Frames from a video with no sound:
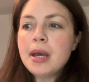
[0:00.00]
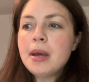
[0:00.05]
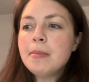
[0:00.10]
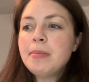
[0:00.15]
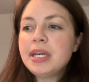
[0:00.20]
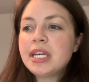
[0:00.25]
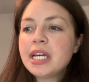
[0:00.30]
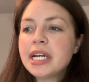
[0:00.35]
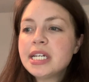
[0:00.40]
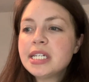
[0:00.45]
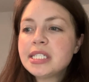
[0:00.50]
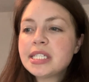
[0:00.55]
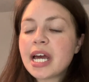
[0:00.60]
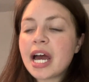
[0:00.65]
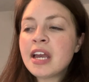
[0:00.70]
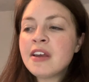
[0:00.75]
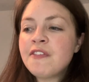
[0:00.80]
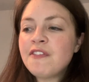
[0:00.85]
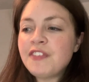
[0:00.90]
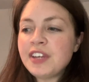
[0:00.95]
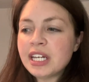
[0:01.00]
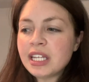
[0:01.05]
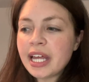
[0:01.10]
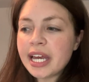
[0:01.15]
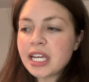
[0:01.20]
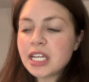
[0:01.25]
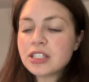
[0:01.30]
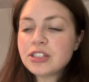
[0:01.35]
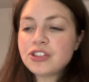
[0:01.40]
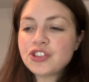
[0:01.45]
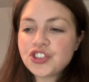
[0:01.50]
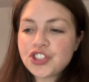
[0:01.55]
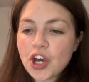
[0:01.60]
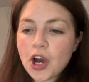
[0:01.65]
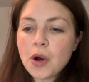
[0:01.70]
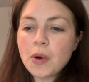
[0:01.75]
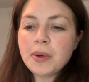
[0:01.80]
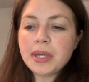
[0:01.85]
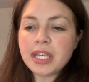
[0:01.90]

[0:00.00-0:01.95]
because I feel like it's so